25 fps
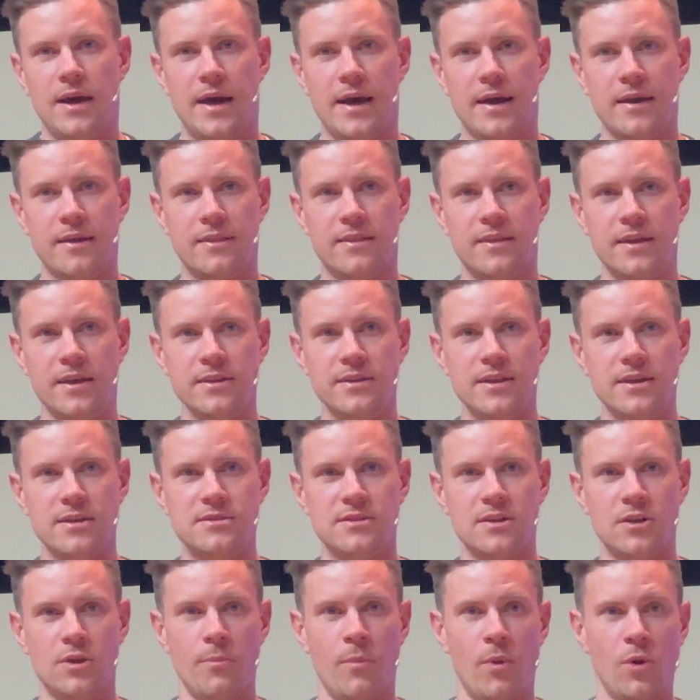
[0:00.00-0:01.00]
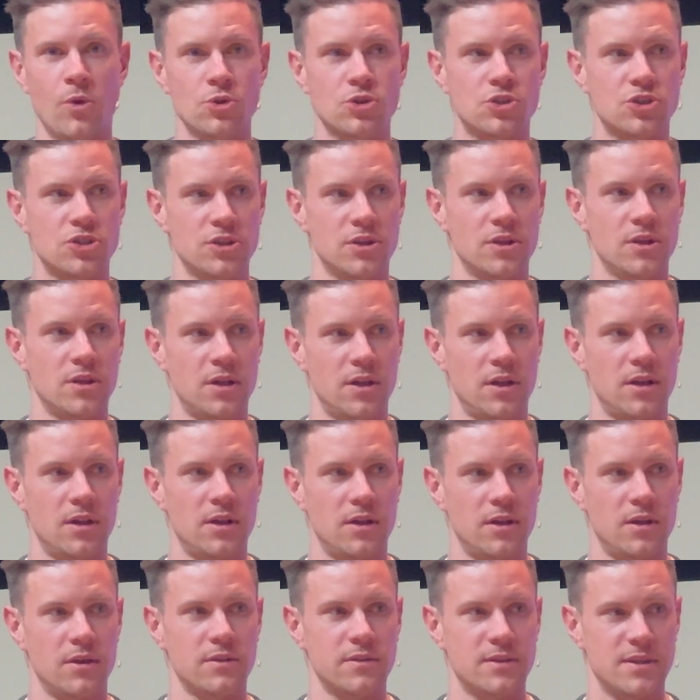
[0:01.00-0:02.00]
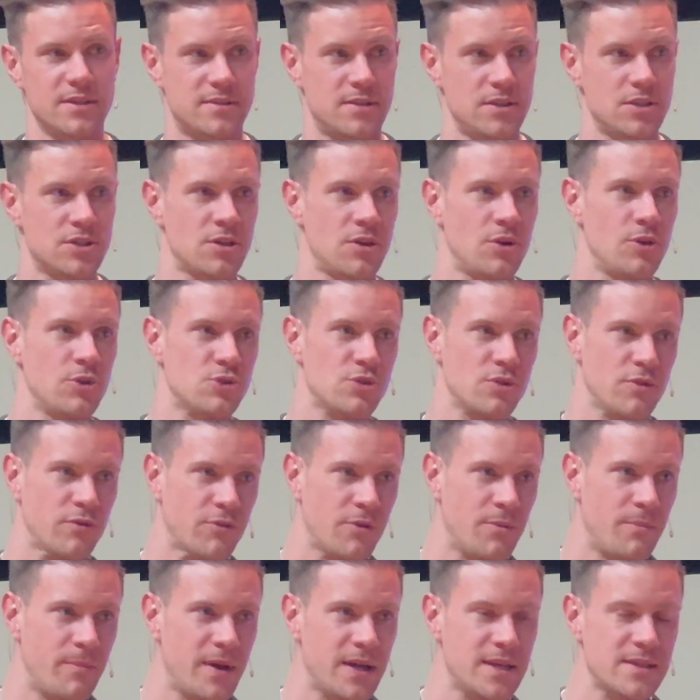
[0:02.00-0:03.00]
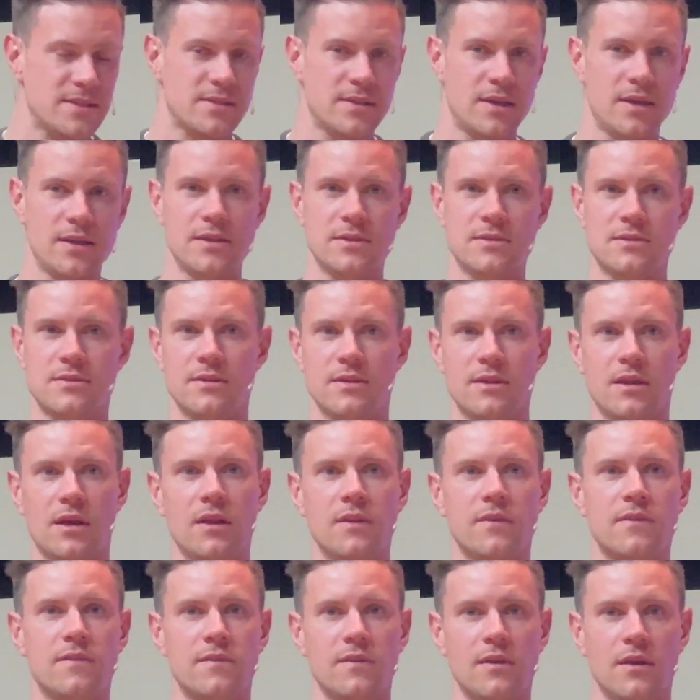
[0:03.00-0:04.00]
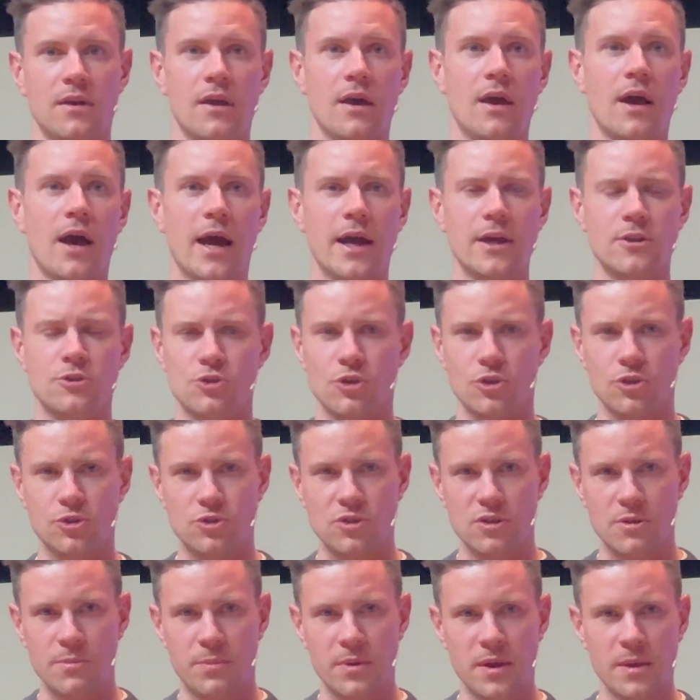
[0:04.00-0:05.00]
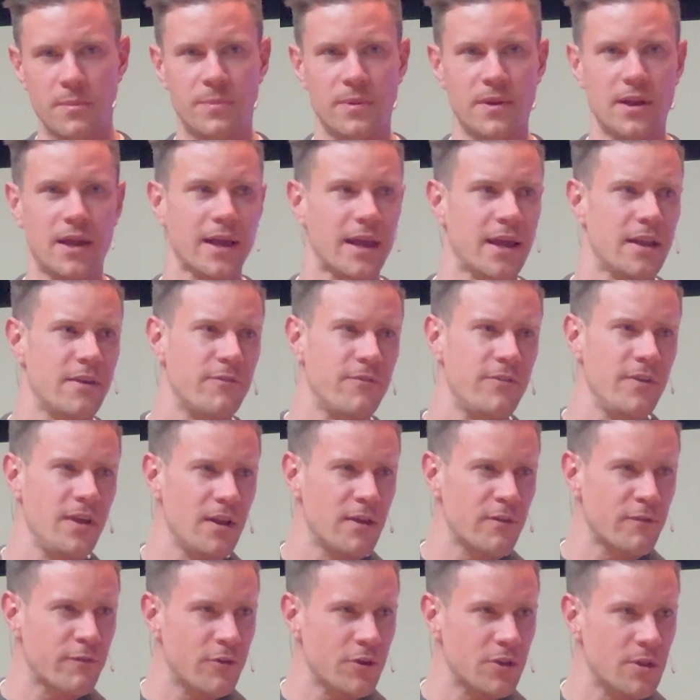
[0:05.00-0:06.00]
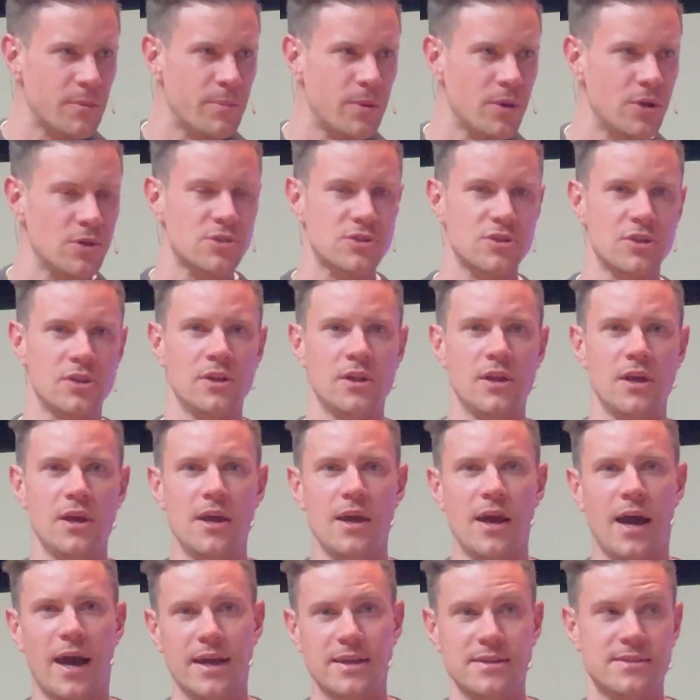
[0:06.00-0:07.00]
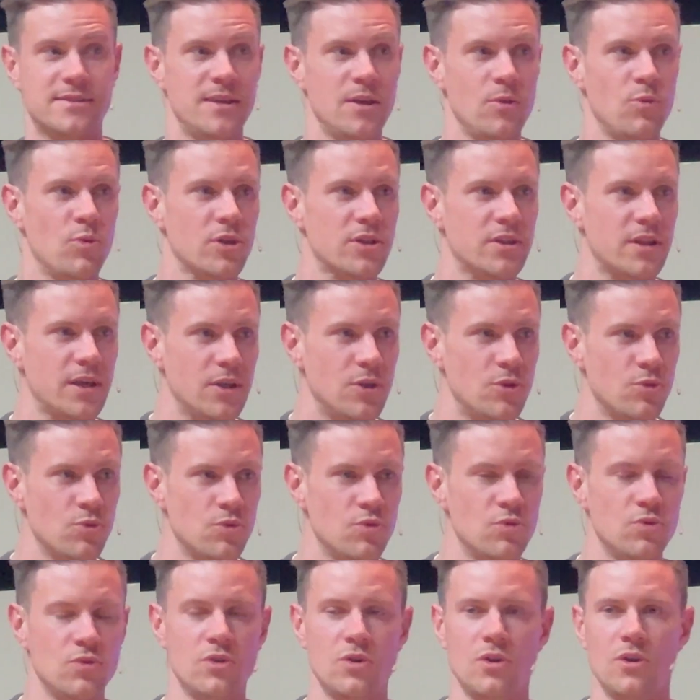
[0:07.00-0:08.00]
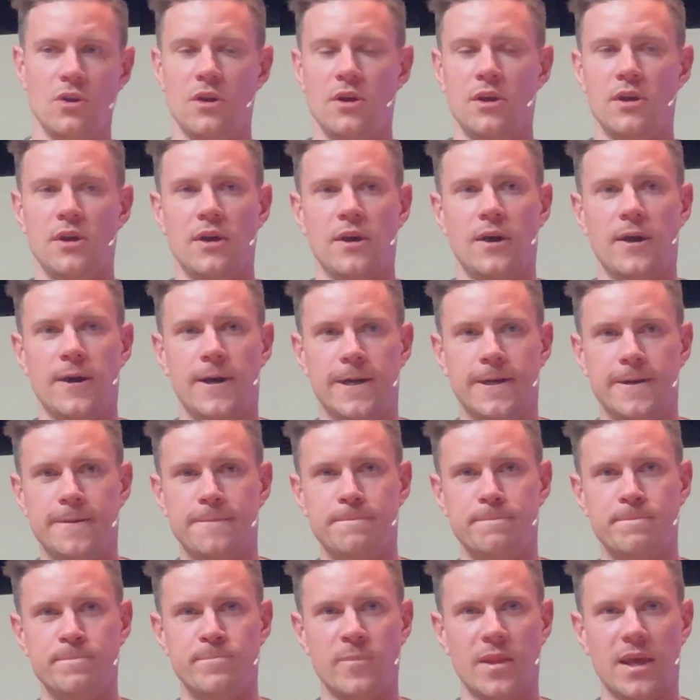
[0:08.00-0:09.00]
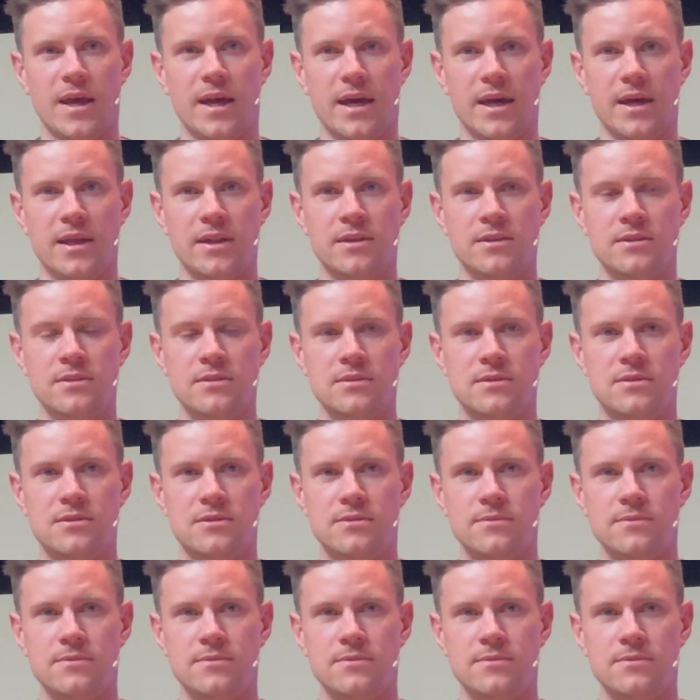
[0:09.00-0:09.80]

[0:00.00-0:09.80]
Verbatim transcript: I think there's an emotional decision also from my side that uh, I talk to the people, I get a feeling for the person, I see what they do, um, and